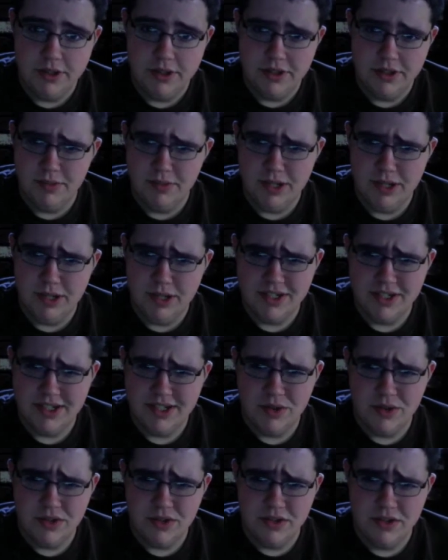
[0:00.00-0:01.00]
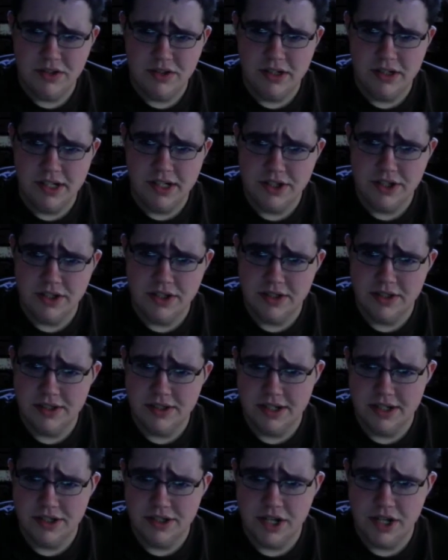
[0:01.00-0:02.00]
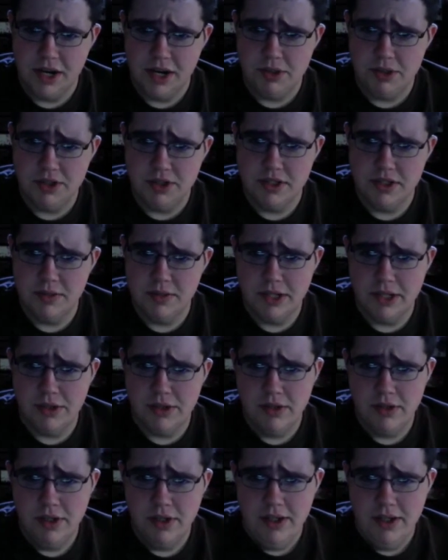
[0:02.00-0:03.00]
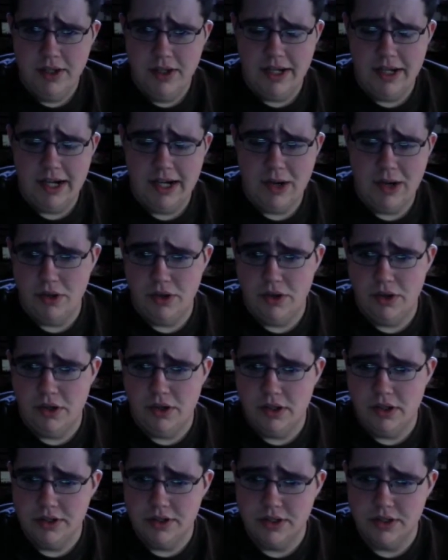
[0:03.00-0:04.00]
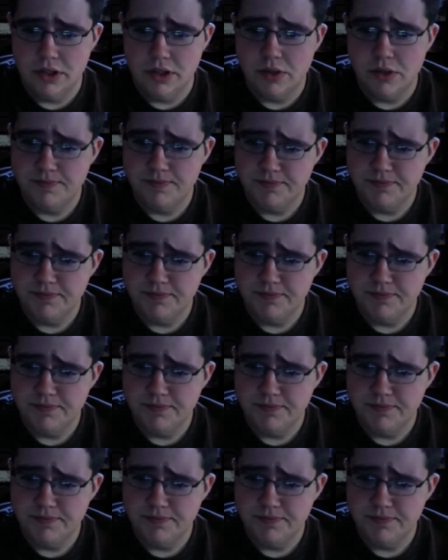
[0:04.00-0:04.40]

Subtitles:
It's about 6 hours long. Each of the 6 chapters is about an hour long, so